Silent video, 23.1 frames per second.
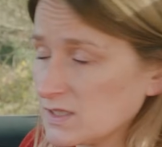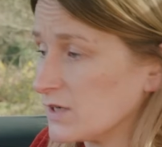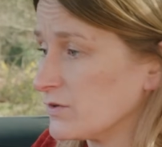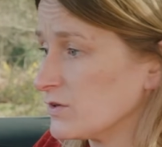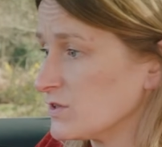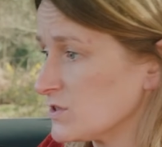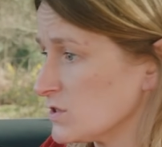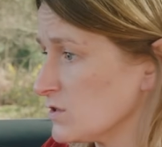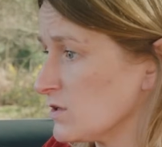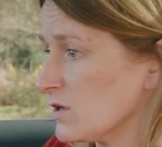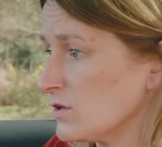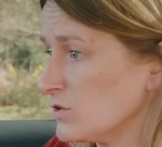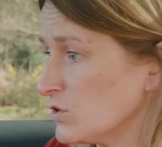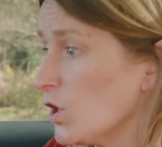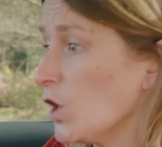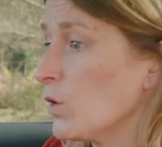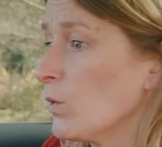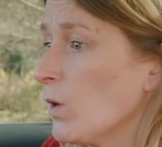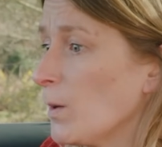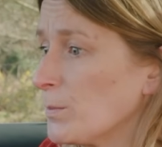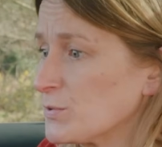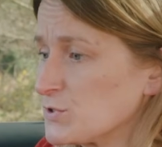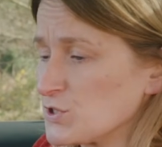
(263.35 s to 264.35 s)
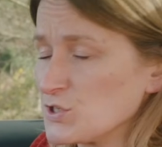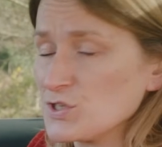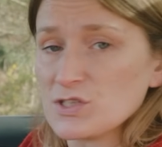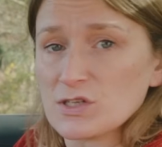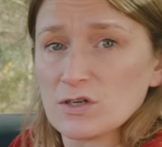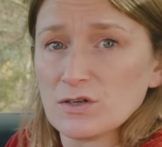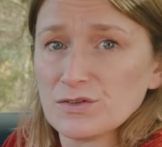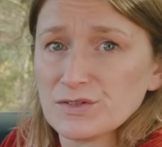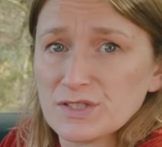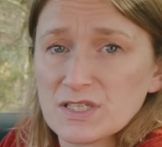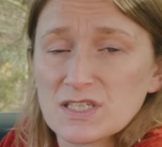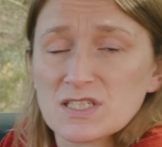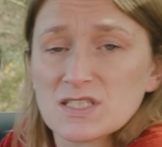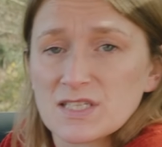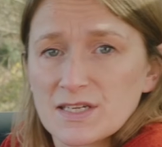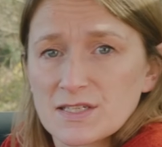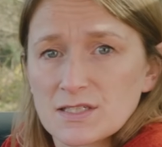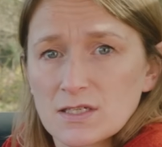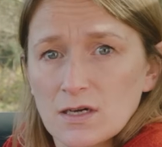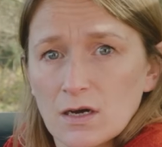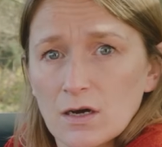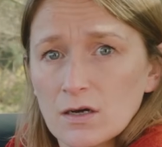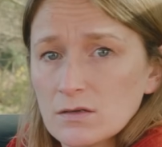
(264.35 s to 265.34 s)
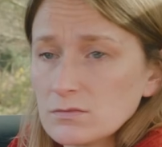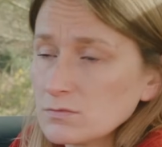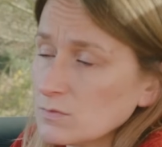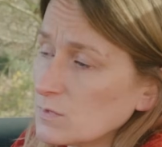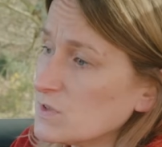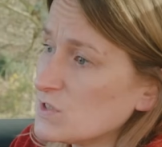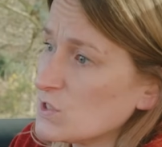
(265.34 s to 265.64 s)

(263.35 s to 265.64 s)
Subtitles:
There is no options on this test car.